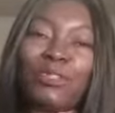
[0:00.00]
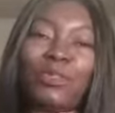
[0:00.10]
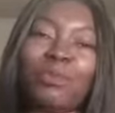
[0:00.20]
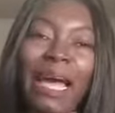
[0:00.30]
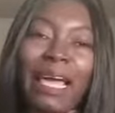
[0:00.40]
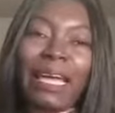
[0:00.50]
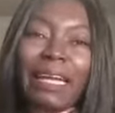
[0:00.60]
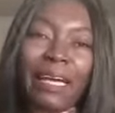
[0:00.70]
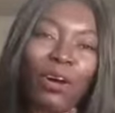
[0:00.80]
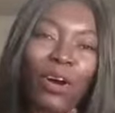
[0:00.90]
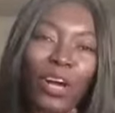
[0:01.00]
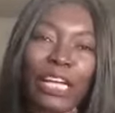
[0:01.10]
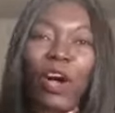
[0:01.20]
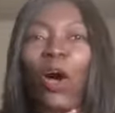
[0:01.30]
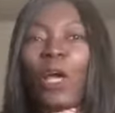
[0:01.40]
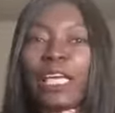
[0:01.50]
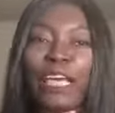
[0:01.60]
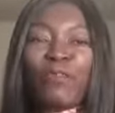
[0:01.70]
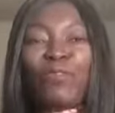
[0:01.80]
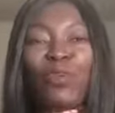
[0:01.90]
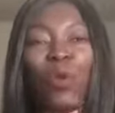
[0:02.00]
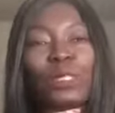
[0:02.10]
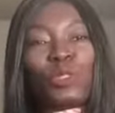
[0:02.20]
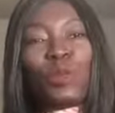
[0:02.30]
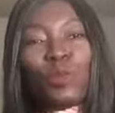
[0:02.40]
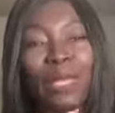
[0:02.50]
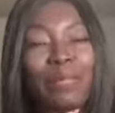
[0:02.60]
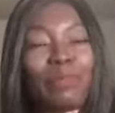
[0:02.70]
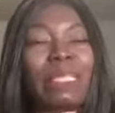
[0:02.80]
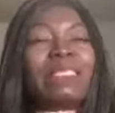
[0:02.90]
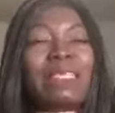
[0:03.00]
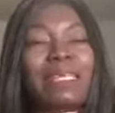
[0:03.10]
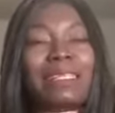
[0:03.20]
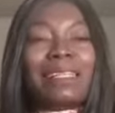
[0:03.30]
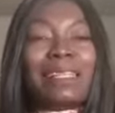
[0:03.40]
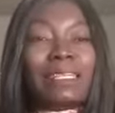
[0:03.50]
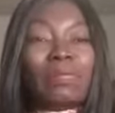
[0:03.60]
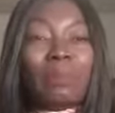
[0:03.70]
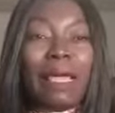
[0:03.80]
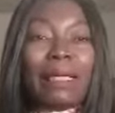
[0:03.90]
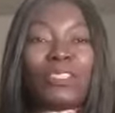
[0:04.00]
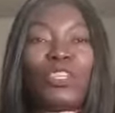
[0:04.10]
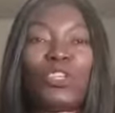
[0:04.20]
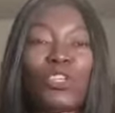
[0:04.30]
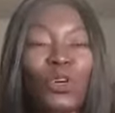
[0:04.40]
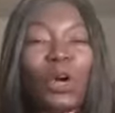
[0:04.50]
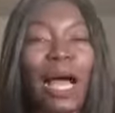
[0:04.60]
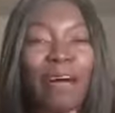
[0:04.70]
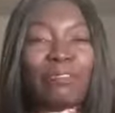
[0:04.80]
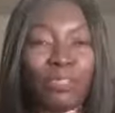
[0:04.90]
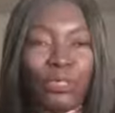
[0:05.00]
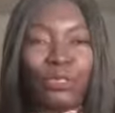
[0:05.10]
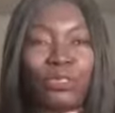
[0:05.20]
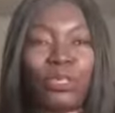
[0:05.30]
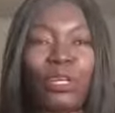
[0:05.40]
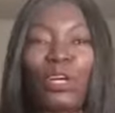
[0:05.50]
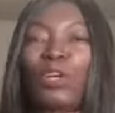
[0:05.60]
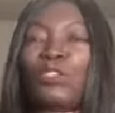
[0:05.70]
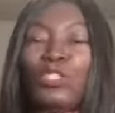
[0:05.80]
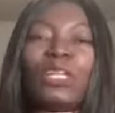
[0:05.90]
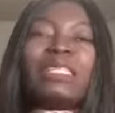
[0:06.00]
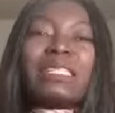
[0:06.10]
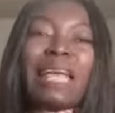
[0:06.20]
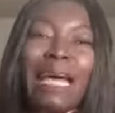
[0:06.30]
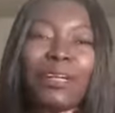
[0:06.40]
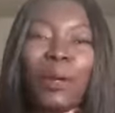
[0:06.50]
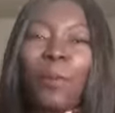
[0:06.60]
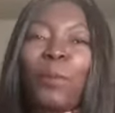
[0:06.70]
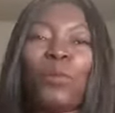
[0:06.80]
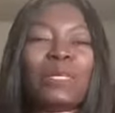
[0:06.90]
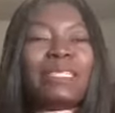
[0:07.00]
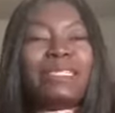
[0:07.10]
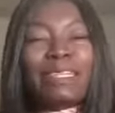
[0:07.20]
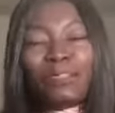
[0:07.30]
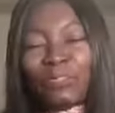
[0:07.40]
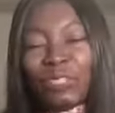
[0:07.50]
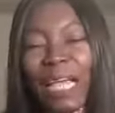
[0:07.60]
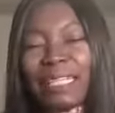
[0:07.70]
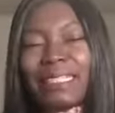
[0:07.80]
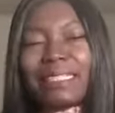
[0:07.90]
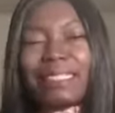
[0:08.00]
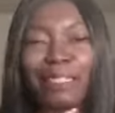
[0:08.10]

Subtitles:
to buy any coin, or if you want to mean business in this space, you have to just sign up with different